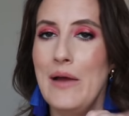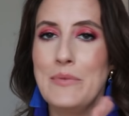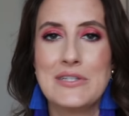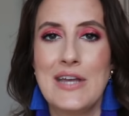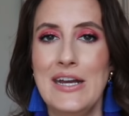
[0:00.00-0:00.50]
I'm
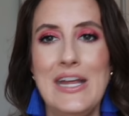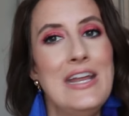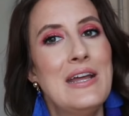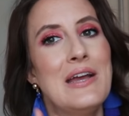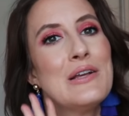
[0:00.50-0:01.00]

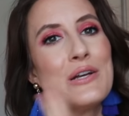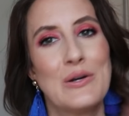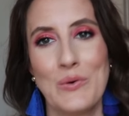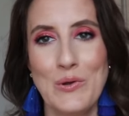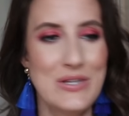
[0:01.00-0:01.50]
excited,
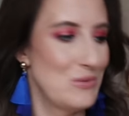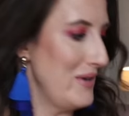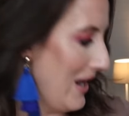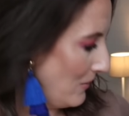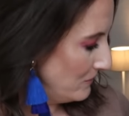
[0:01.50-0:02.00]
gonna roll this
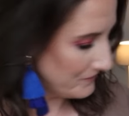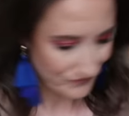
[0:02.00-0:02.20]
one out.